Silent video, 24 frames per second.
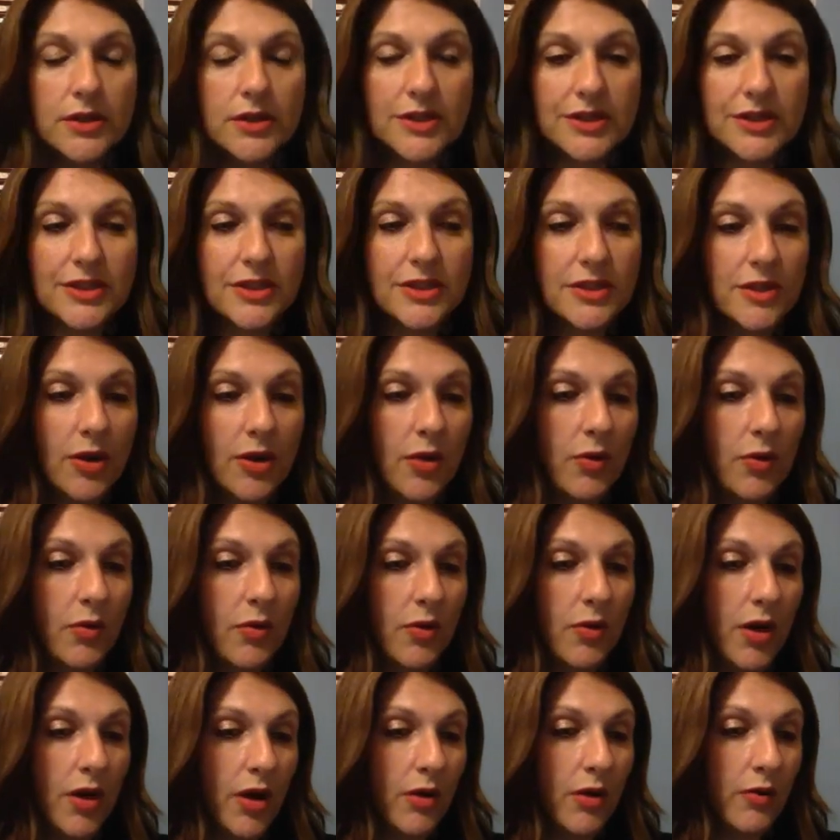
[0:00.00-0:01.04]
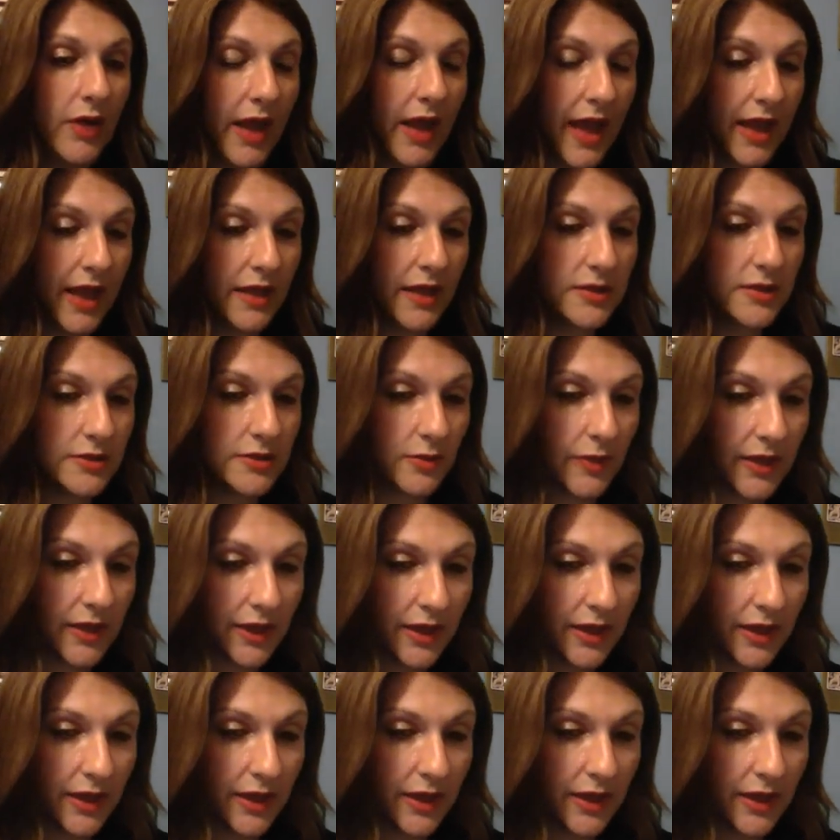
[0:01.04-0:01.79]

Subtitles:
So, okay. So